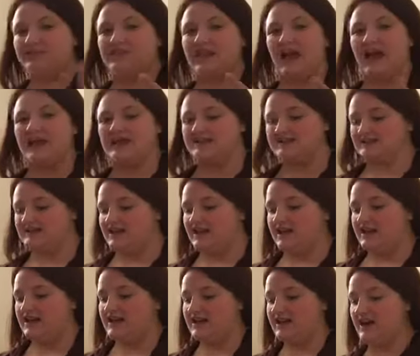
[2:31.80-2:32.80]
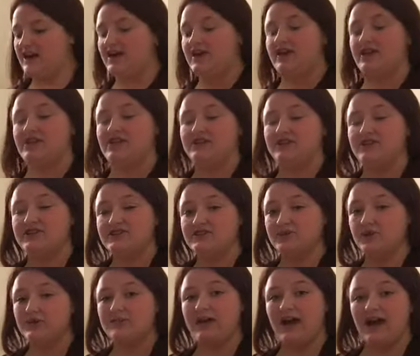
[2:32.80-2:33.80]
that is the
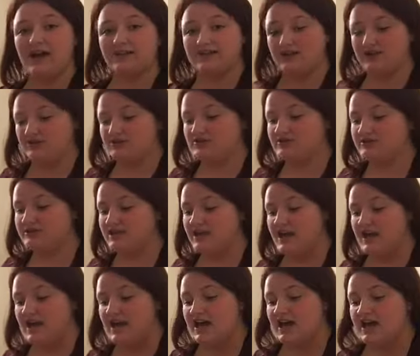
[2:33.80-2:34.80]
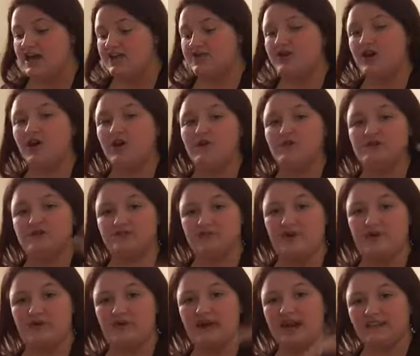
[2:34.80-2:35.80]
story behind those. The whole reason
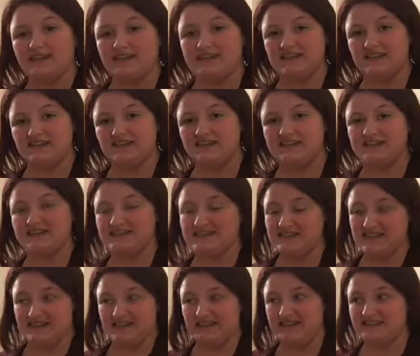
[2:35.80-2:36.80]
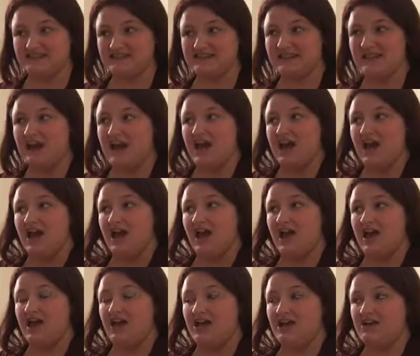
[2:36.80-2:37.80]
why we got the sinks
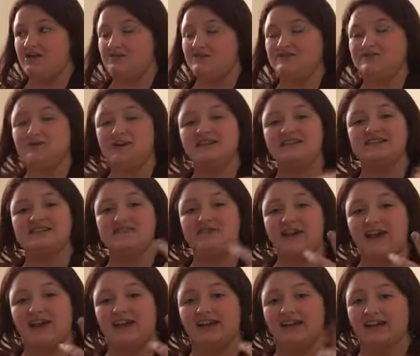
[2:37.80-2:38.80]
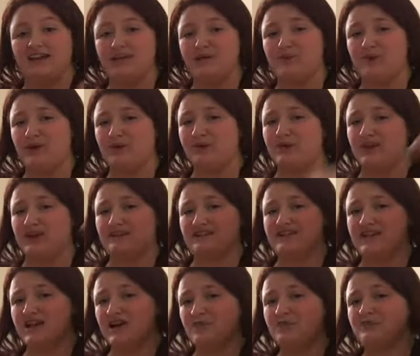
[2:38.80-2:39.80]
was because Nevaeh and Ella both like
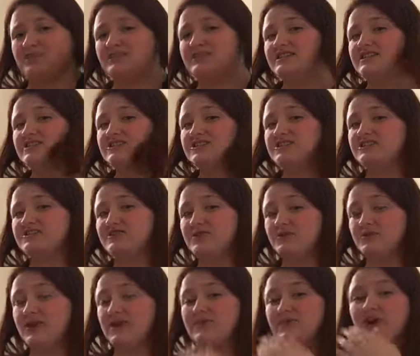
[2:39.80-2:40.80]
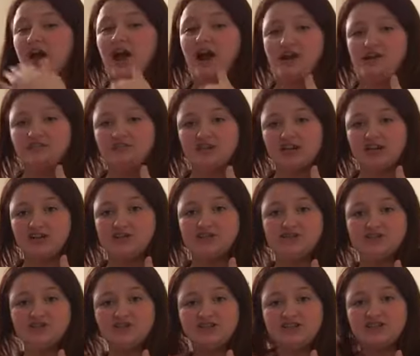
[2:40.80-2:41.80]
to help with the dishes. So whenever I'm trying to
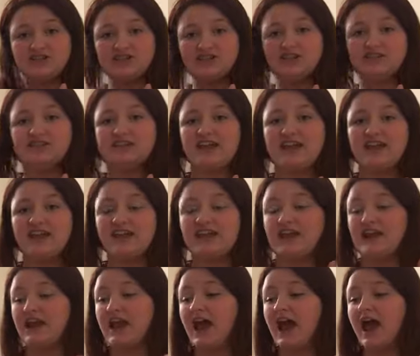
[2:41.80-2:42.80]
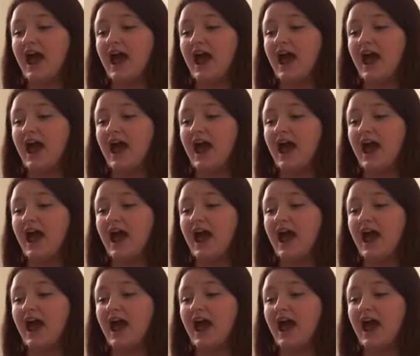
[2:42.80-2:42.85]
do the dishes and